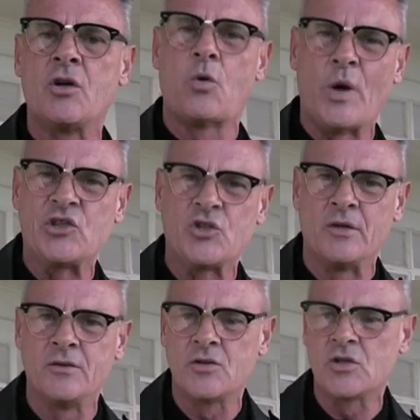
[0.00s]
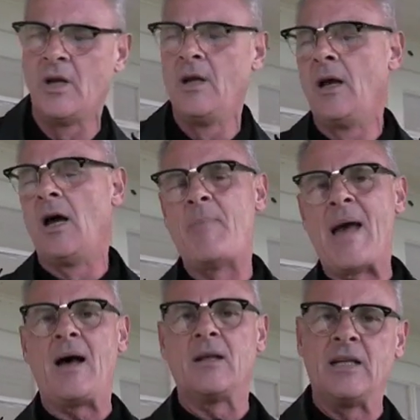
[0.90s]
questions
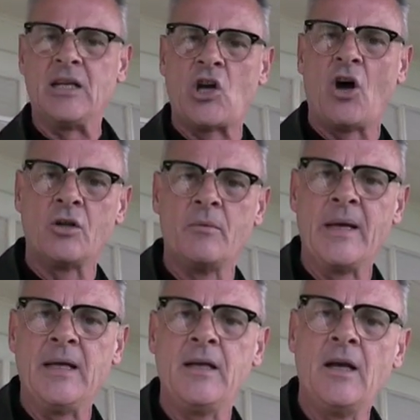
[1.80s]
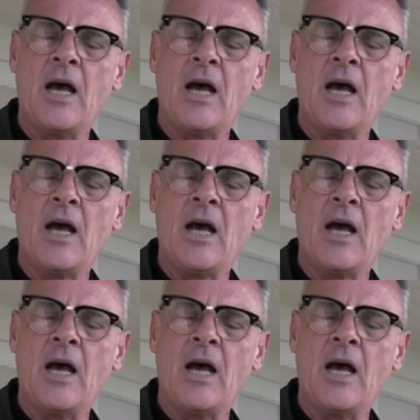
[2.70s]
about the economy,